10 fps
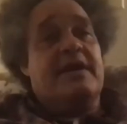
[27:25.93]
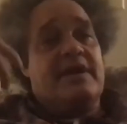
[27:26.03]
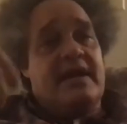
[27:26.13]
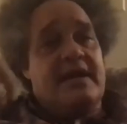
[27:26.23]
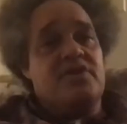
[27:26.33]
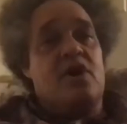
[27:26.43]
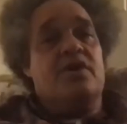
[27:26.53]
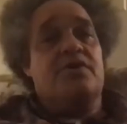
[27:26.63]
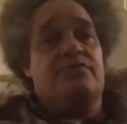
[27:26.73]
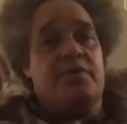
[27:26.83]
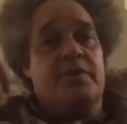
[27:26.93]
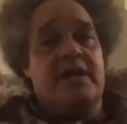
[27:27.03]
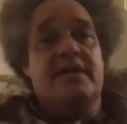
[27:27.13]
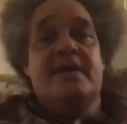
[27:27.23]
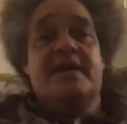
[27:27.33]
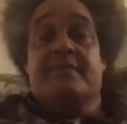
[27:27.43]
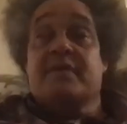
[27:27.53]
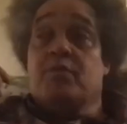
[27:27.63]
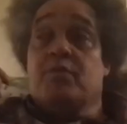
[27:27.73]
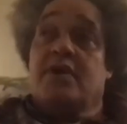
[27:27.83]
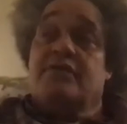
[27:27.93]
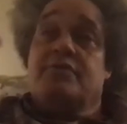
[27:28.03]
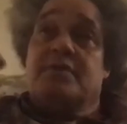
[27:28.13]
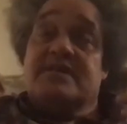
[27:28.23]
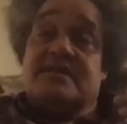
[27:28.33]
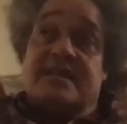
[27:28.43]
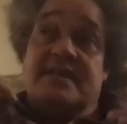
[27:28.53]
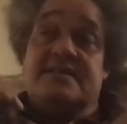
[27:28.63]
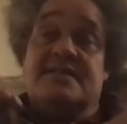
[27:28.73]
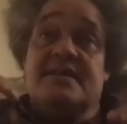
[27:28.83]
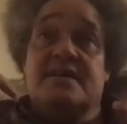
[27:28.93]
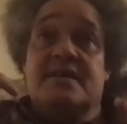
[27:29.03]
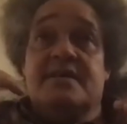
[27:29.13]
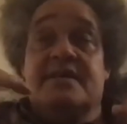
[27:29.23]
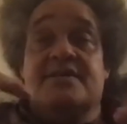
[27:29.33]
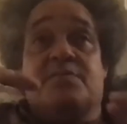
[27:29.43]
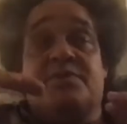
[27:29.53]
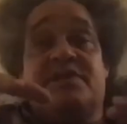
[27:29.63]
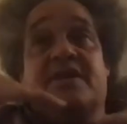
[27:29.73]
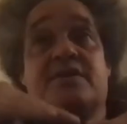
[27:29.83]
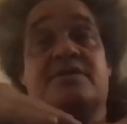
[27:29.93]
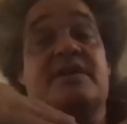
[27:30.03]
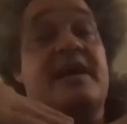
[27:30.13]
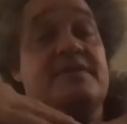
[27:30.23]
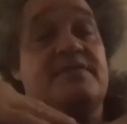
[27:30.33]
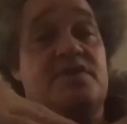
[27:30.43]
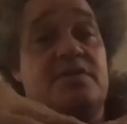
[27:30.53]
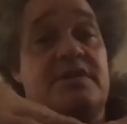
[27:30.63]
of a university to the society. You see how that would work? Like I would kind of talk you through it,